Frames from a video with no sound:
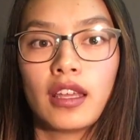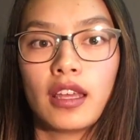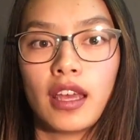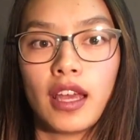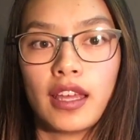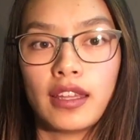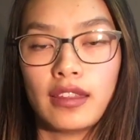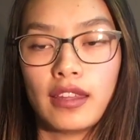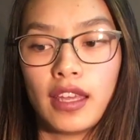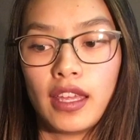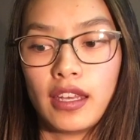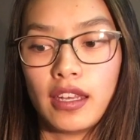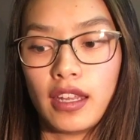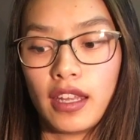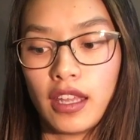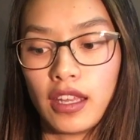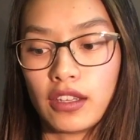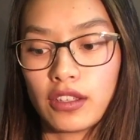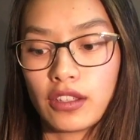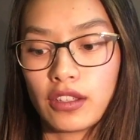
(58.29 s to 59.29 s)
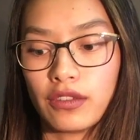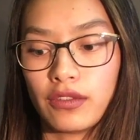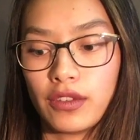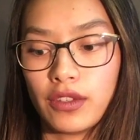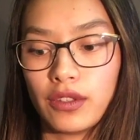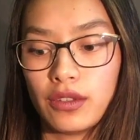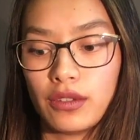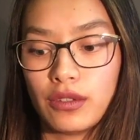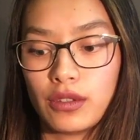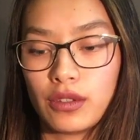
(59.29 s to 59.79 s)
and then
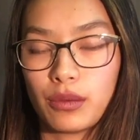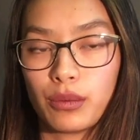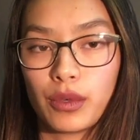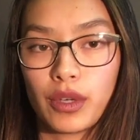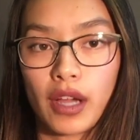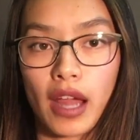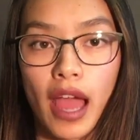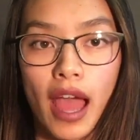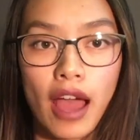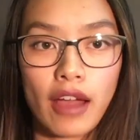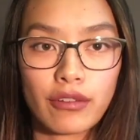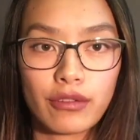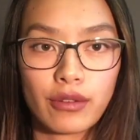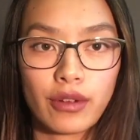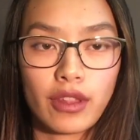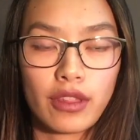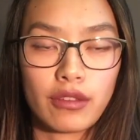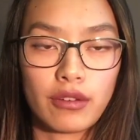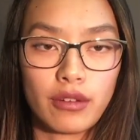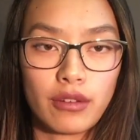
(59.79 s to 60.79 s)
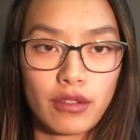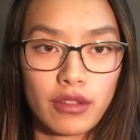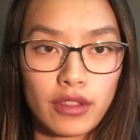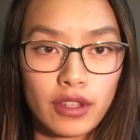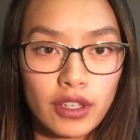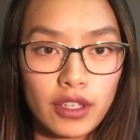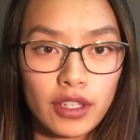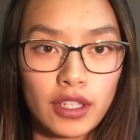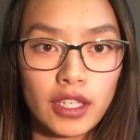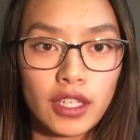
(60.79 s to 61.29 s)
interviews were halfway through
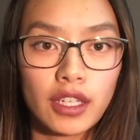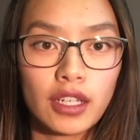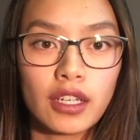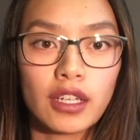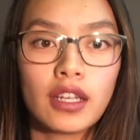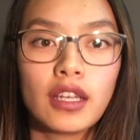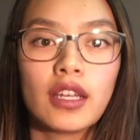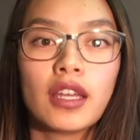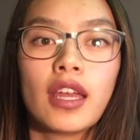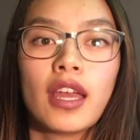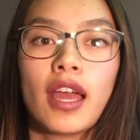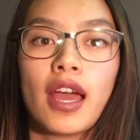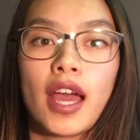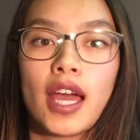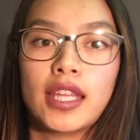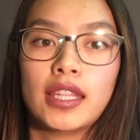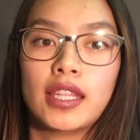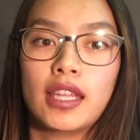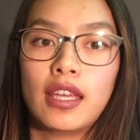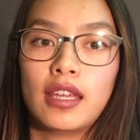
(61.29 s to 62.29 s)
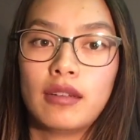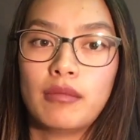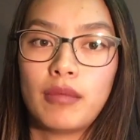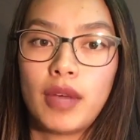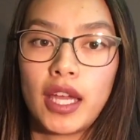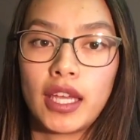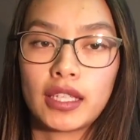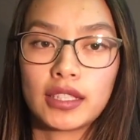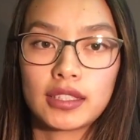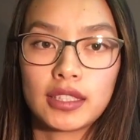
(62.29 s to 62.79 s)
third year, and then
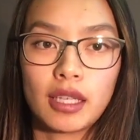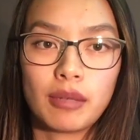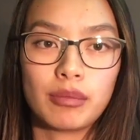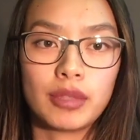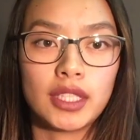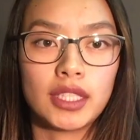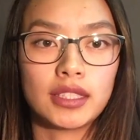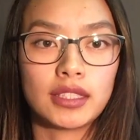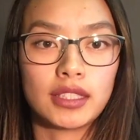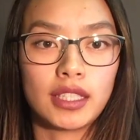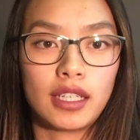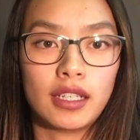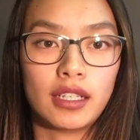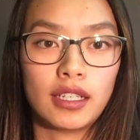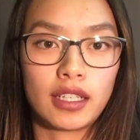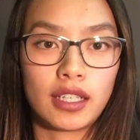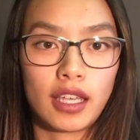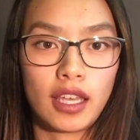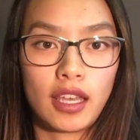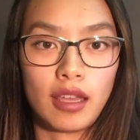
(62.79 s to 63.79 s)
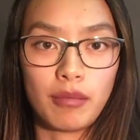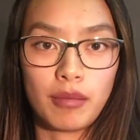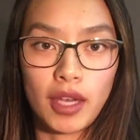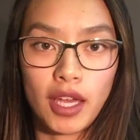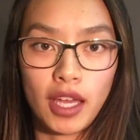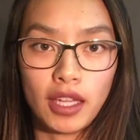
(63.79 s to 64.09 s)
my acceptance letter came